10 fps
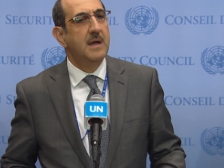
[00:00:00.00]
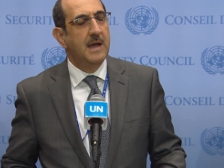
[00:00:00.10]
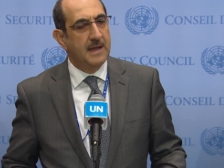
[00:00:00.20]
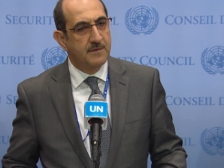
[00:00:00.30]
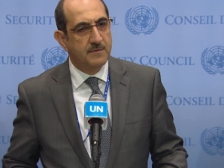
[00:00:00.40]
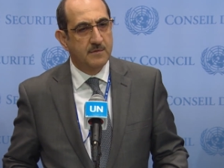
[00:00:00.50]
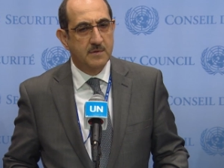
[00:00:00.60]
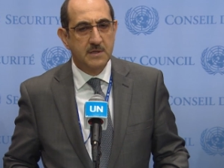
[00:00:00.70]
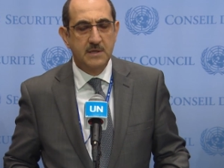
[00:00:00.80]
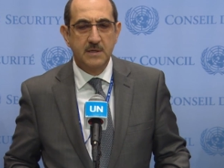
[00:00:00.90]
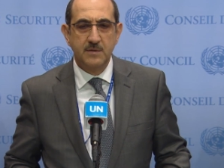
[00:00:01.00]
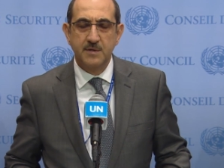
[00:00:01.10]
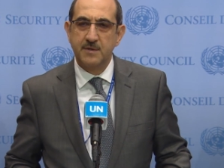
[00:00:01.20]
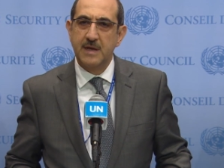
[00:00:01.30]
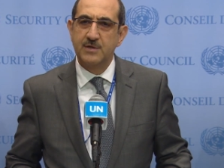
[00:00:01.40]
and to the
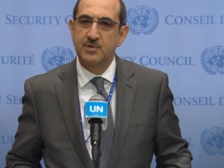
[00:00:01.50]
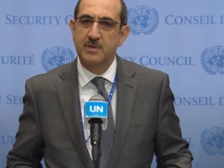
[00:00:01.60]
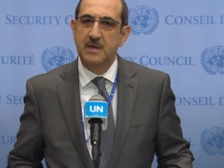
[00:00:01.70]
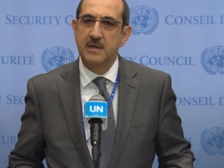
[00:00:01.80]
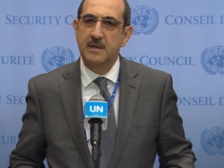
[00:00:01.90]
international